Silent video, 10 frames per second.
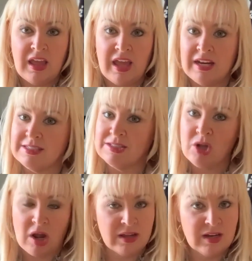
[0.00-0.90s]
and it's
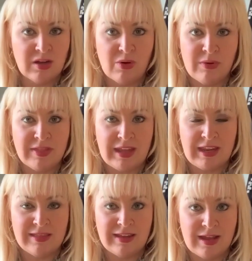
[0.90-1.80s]
not gonna go with
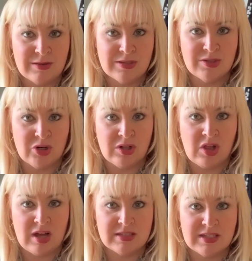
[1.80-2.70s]
anything else in your
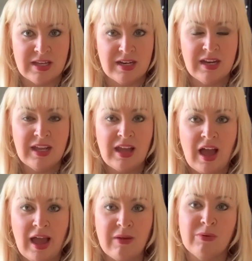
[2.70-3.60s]
closet,
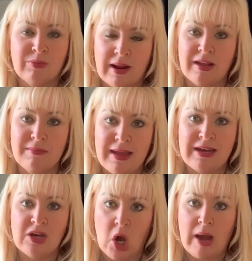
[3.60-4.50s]
I would
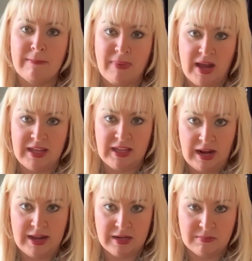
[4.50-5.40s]
recommend not buying an
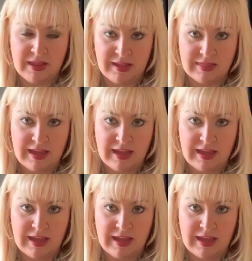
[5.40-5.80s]
item like